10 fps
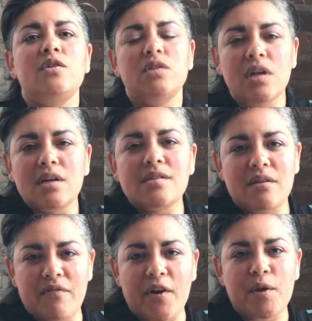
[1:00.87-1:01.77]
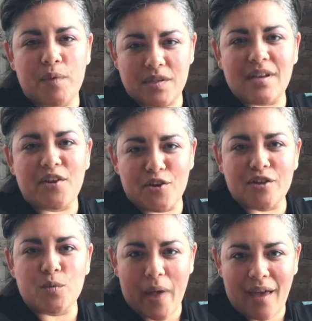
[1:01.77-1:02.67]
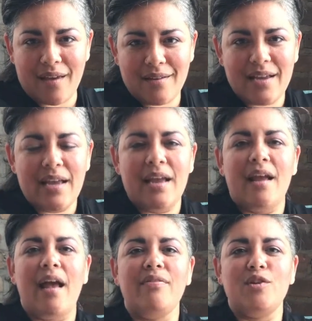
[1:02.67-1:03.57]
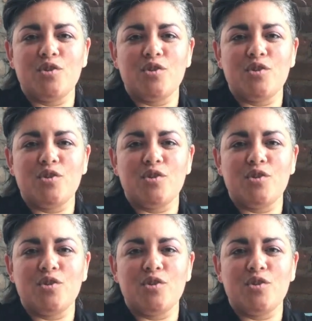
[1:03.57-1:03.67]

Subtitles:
looks a very particular way. And the